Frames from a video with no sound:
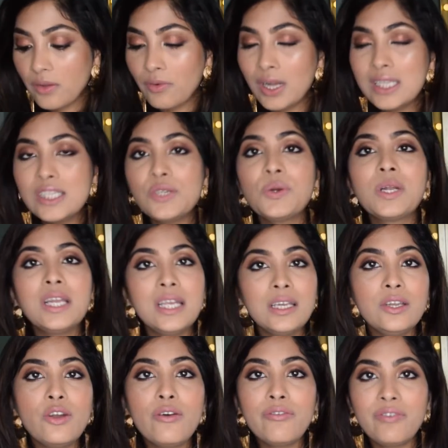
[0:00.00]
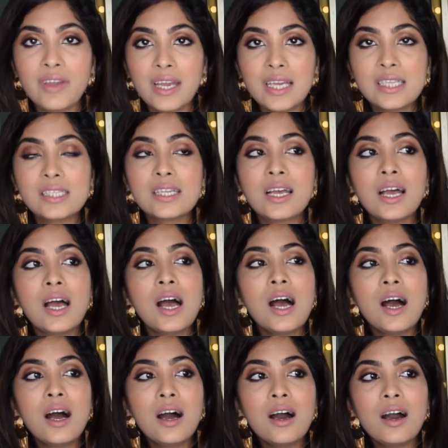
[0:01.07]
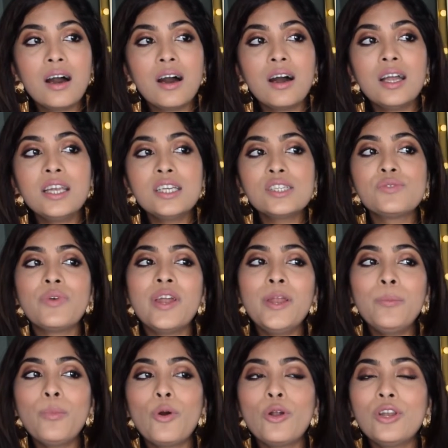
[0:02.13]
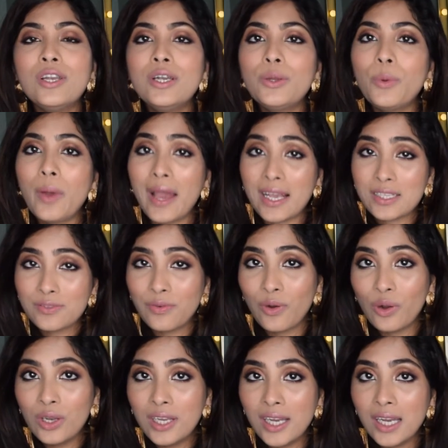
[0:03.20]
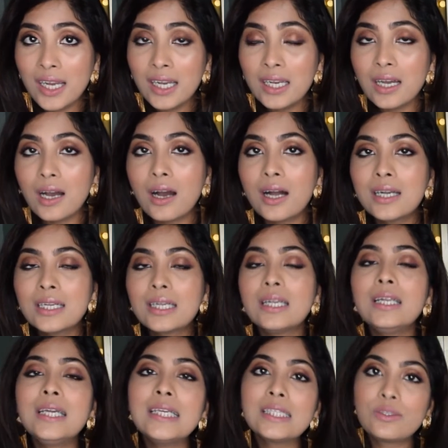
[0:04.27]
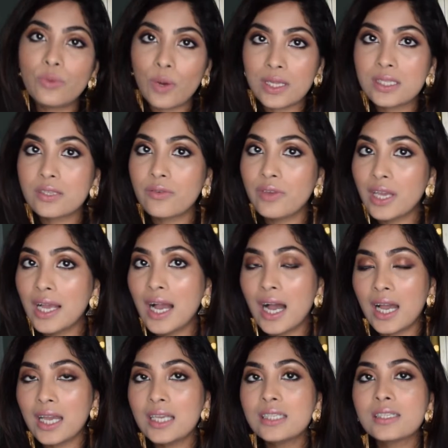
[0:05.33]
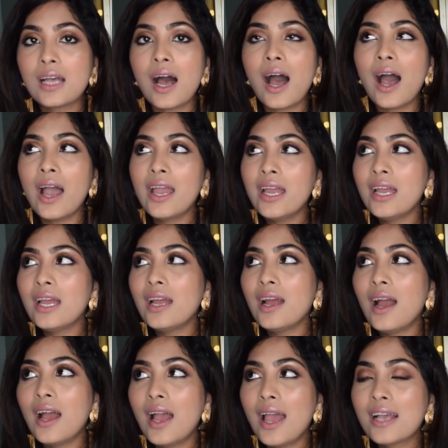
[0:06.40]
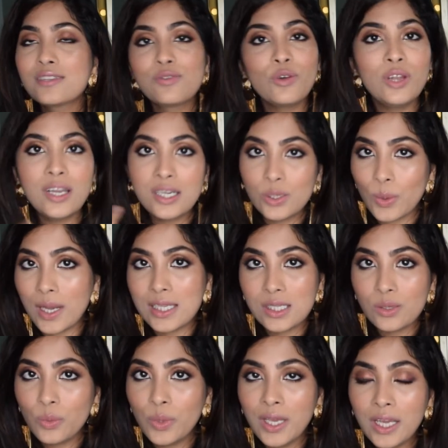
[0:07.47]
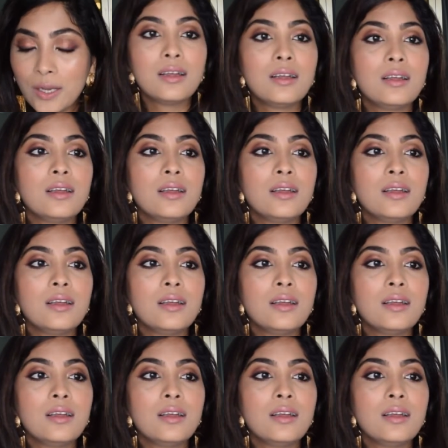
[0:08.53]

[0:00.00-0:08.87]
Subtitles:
Once you clean your face, it is very important to exfoliate at least once a week, guys. I exfoliate twice a week.